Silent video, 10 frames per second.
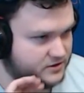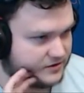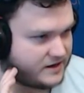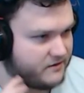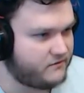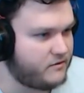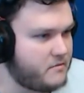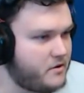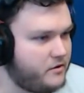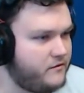Do you reckon
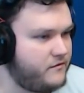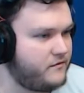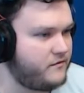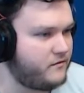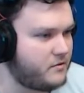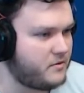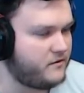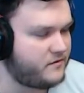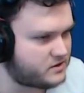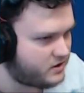remove yep.
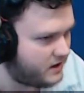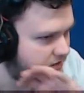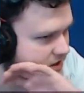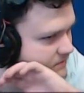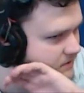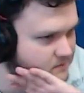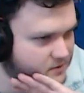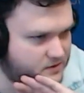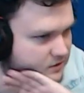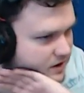remove this crafting table and
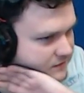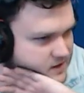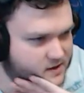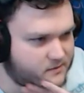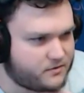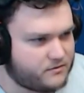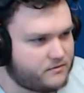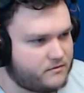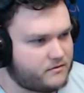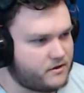put the crafting table,
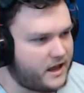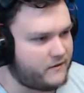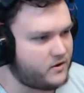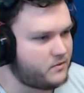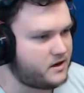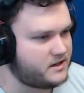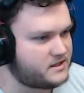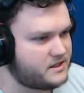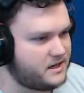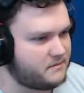the heavy one, in,
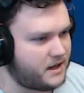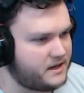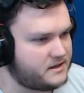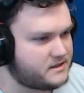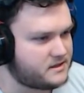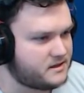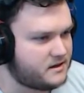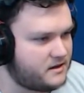in place?